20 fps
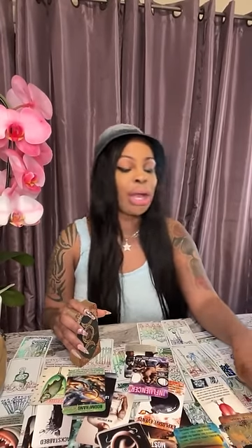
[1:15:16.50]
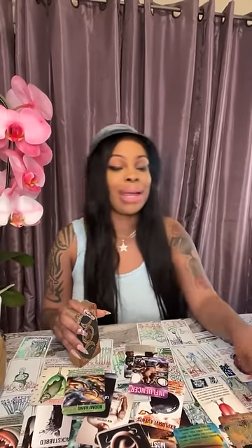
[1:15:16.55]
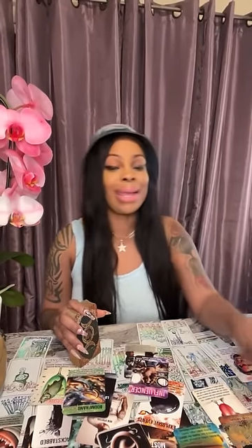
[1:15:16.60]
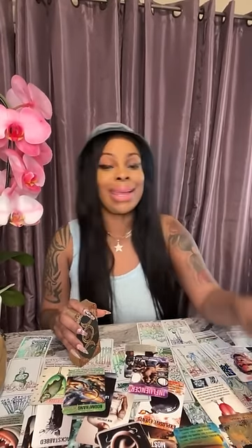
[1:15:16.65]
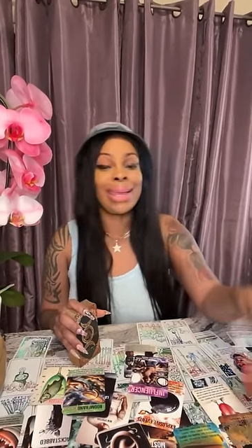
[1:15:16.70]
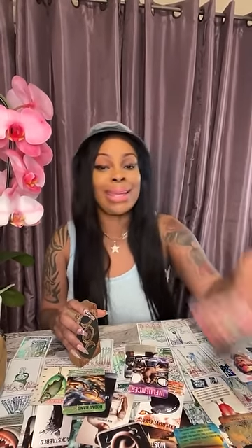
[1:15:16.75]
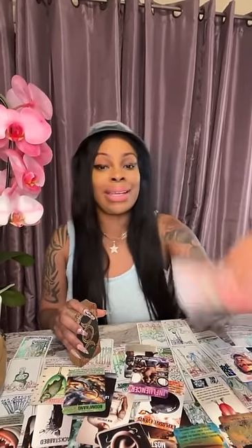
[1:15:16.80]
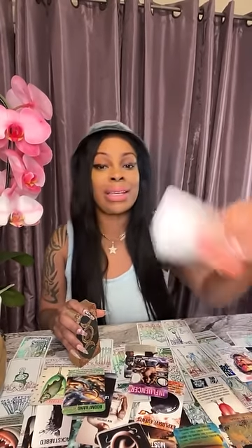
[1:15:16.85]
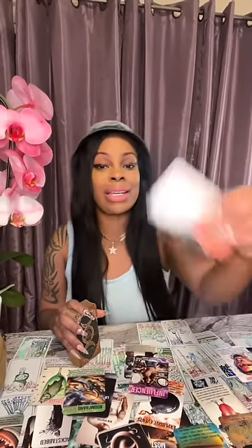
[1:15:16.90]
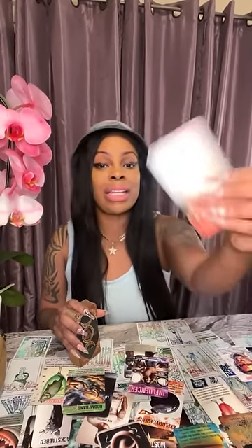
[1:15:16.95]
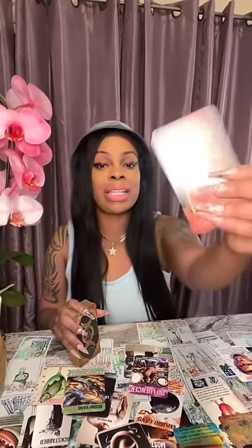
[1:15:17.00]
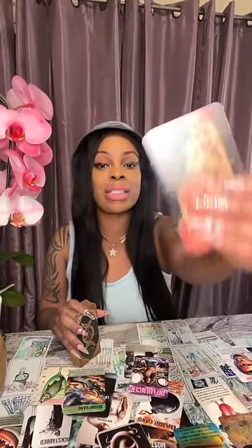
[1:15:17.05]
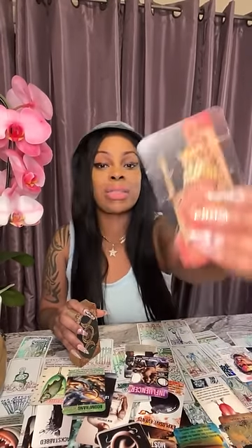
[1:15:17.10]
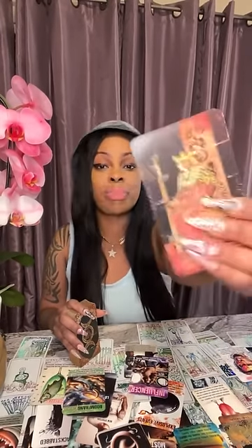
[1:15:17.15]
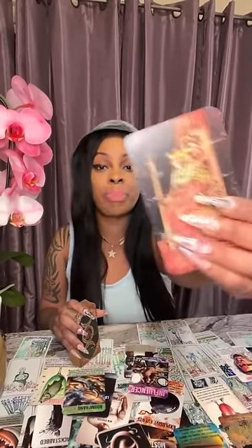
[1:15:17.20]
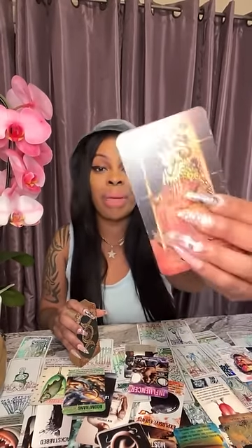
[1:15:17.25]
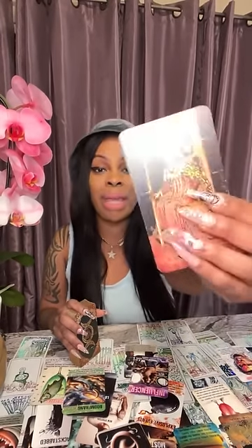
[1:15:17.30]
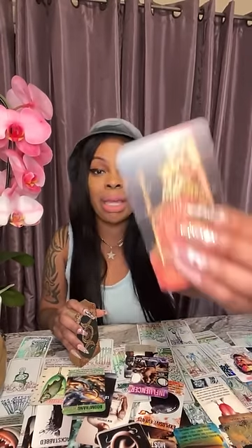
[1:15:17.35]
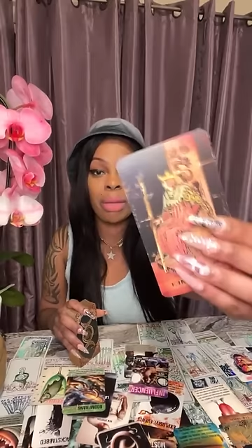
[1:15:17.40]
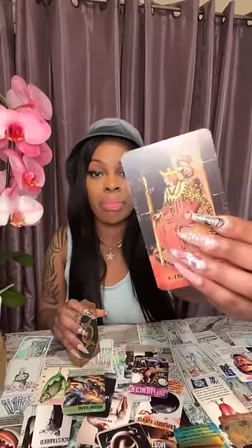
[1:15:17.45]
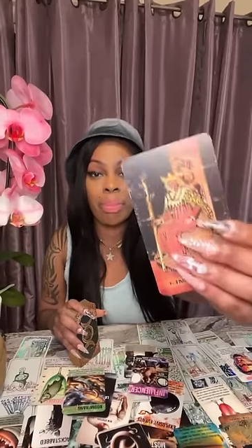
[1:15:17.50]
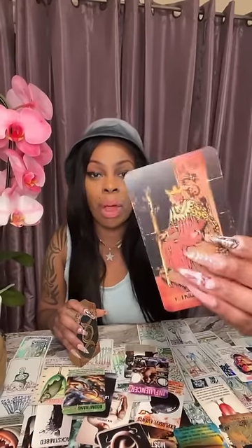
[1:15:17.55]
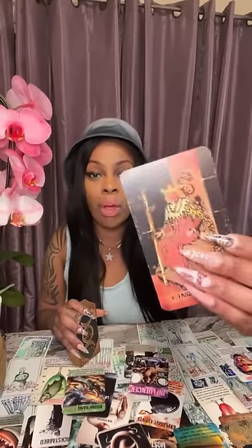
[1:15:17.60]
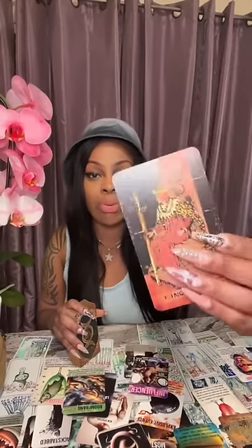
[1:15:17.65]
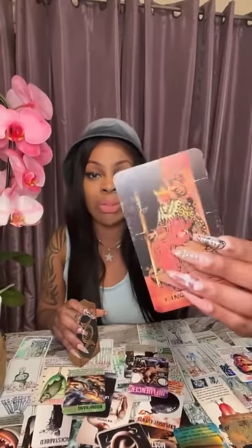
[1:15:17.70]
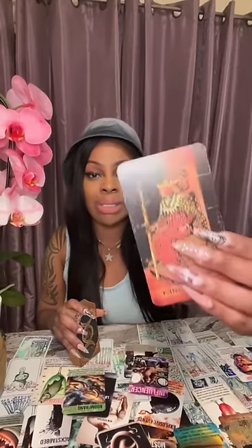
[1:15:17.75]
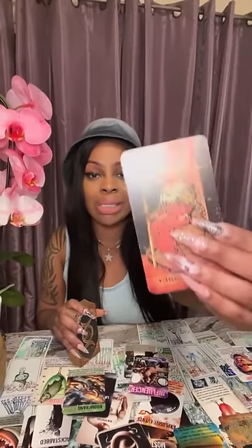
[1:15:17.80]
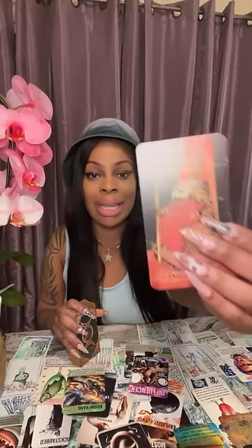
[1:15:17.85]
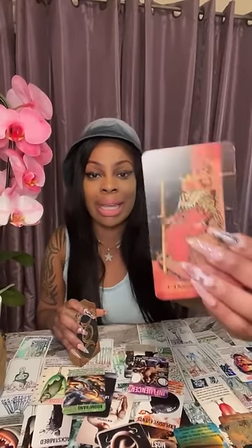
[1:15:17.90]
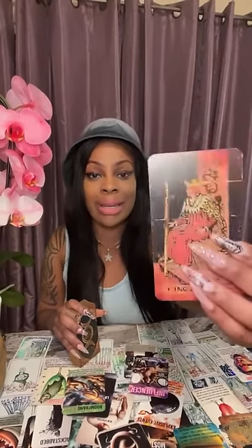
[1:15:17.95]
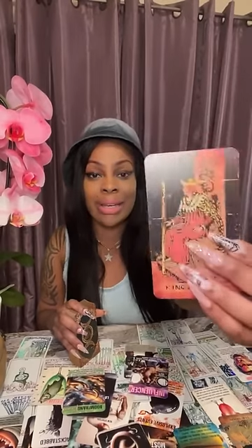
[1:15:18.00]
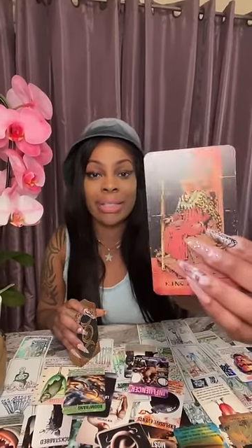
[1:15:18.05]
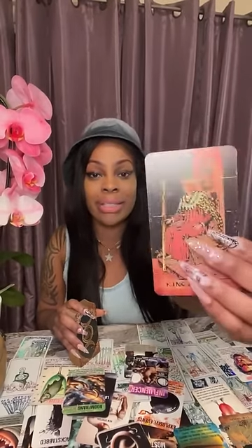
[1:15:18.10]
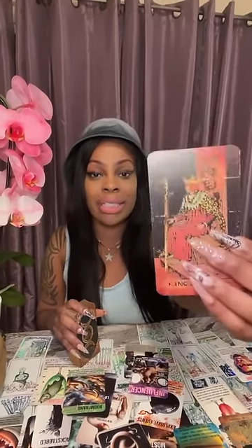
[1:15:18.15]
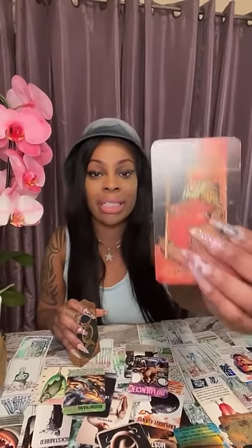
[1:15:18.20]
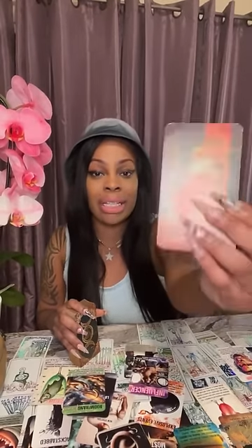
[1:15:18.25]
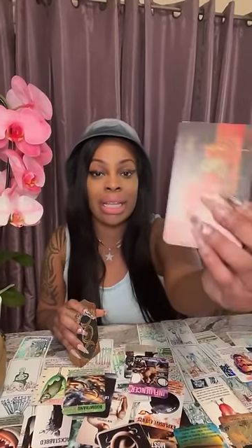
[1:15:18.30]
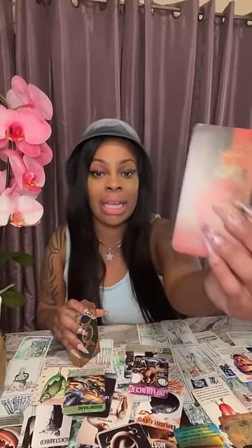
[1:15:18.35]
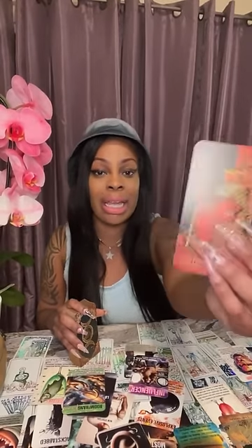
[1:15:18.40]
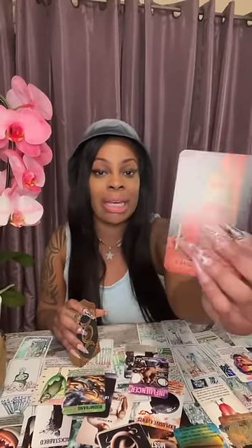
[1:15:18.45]
in this big boss
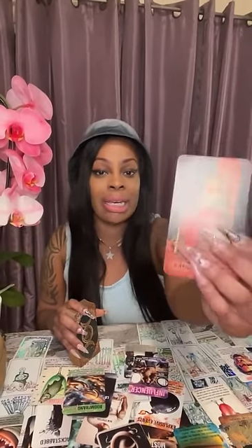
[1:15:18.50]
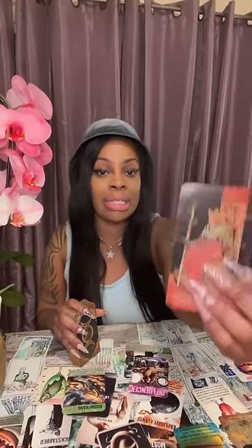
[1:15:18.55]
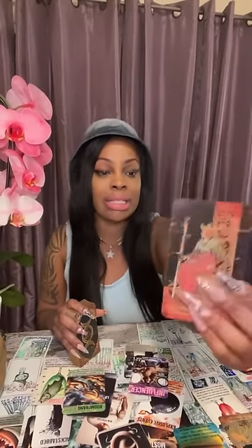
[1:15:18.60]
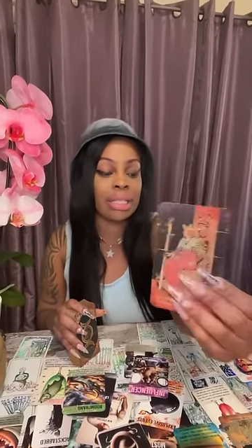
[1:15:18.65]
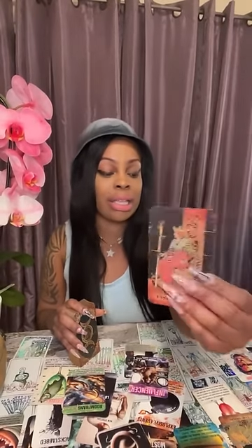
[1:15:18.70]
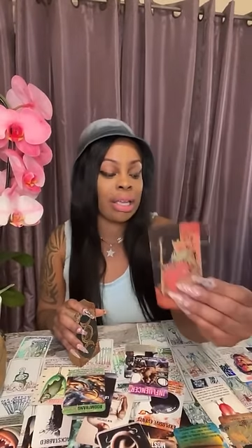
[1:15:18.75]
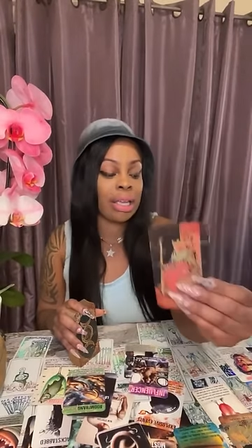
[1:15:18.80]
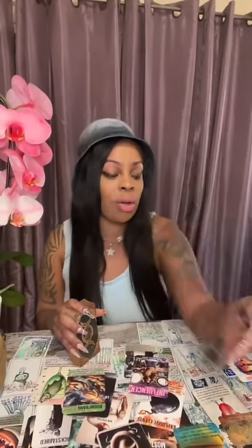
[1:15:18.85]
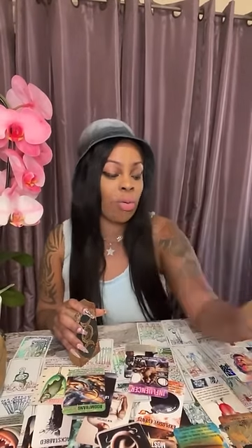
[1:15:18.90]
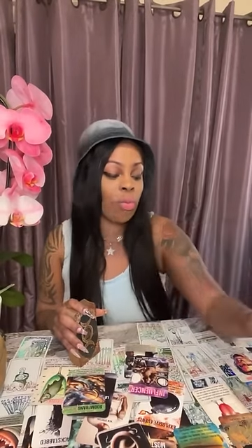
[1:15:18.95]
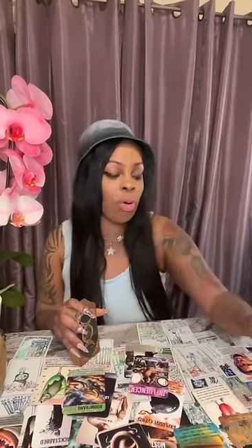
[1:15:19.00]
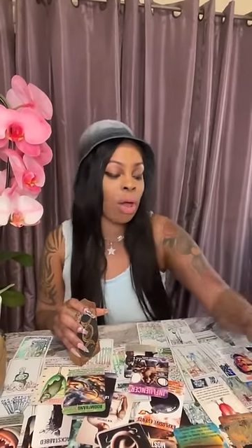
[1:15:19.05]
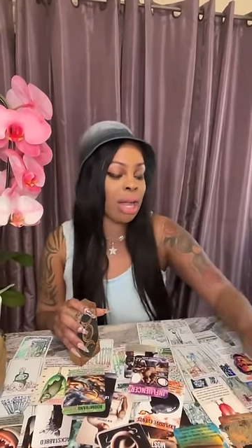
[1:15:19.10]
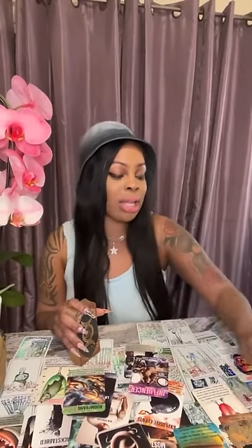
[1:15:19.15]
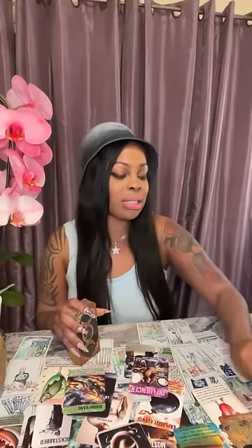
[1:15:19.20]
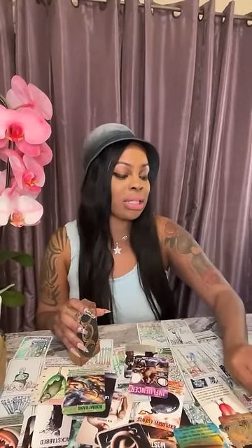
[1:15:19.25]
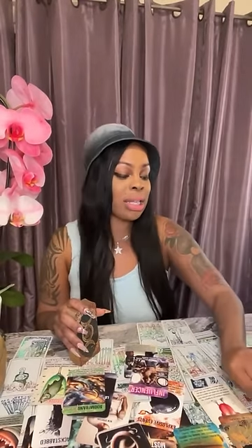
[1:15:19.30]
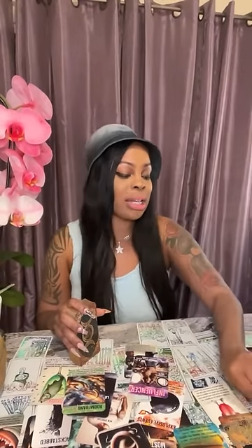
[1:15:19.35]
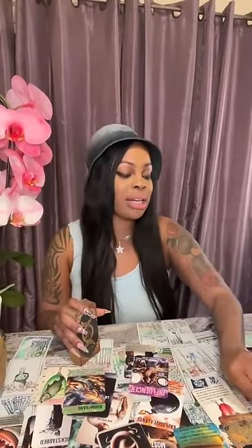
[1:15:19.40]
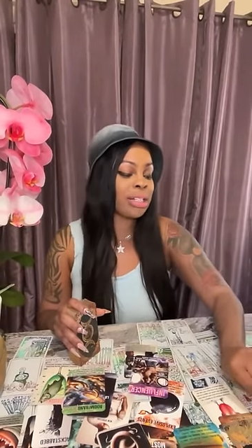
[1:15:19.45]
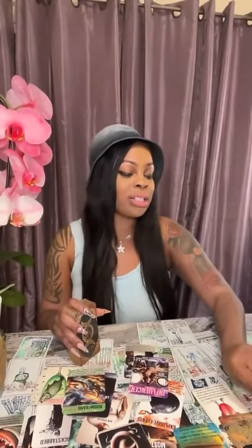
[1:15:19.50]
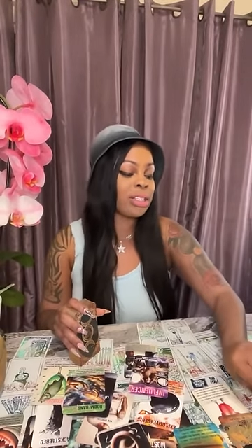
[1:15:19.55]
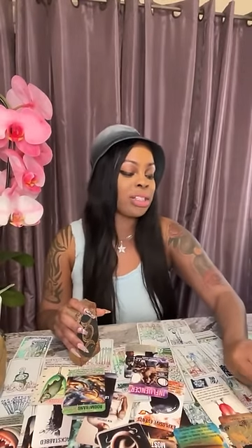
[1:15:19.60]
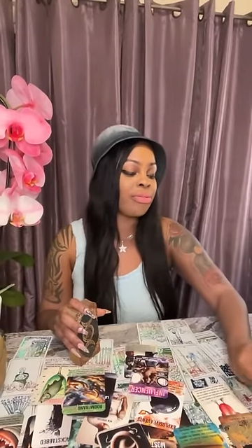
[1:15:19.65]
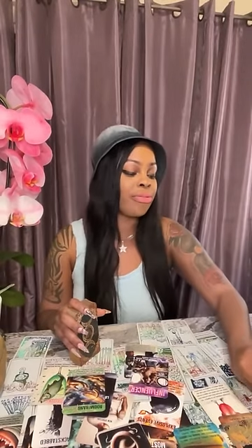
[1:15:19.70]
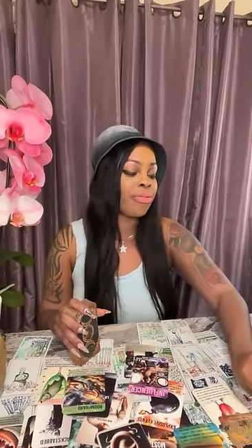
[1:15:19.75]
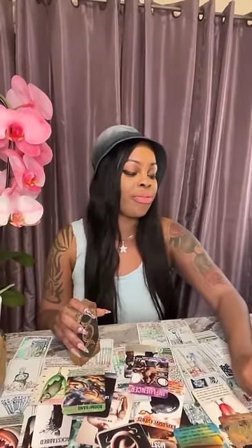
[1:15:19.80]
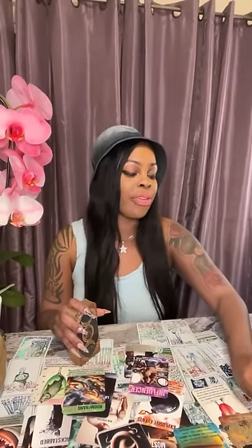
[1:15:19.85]
energy, in this King of Wands energy,